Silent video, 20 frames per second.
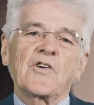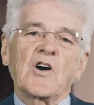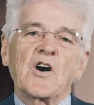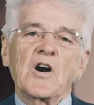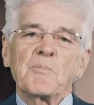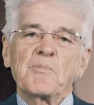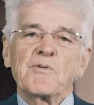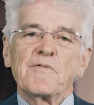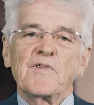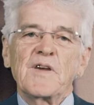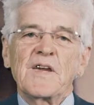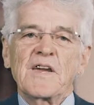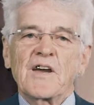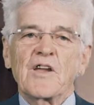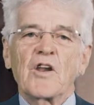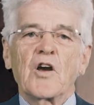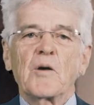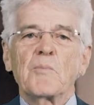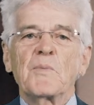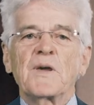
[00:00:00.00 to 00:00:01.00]
type of
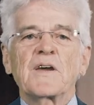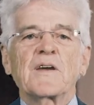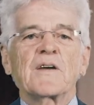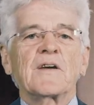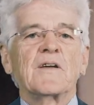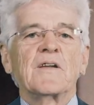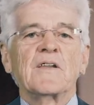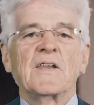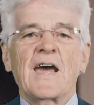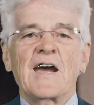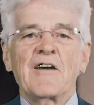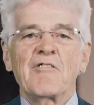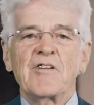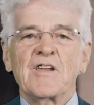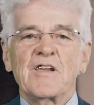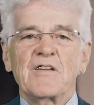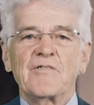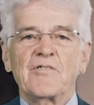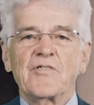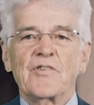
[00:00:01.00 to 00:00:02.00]
economic
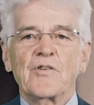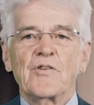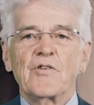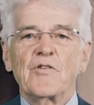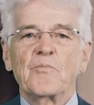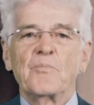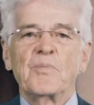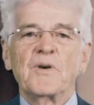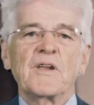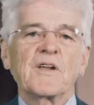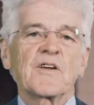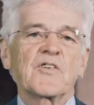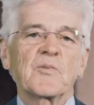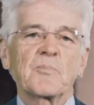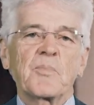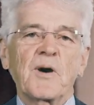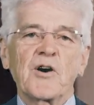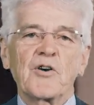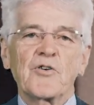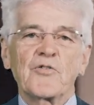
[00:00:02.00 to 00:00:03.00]
narratives that you've been
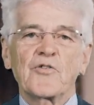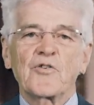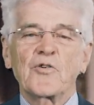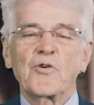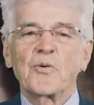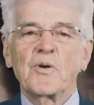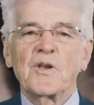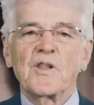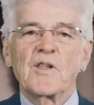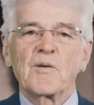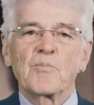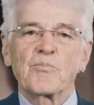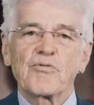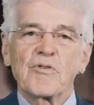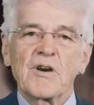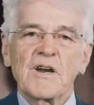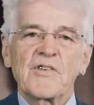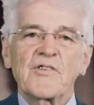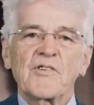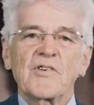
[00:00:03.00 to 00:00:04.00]
exposed to in the
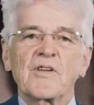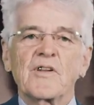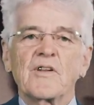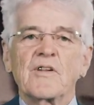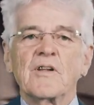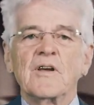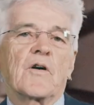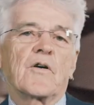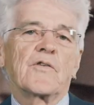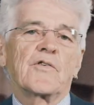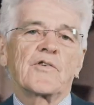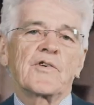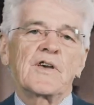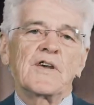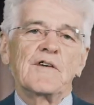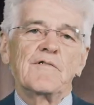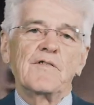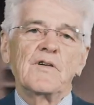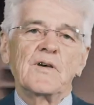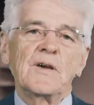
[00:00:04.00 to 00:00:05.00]
press and on
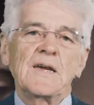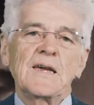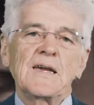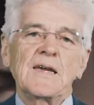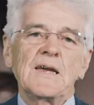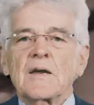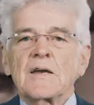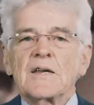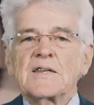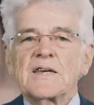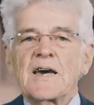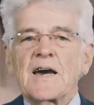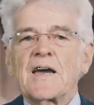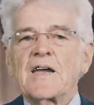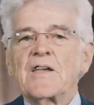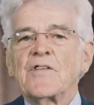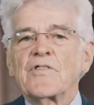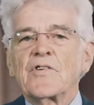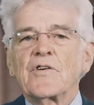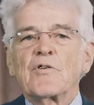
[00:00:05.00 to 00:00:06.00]
TV
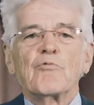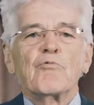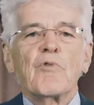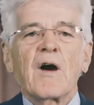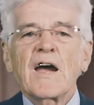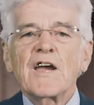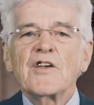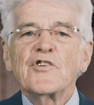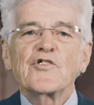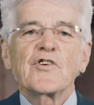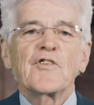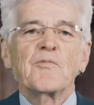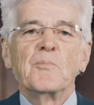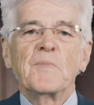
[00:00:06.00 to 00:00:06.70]
contains a range of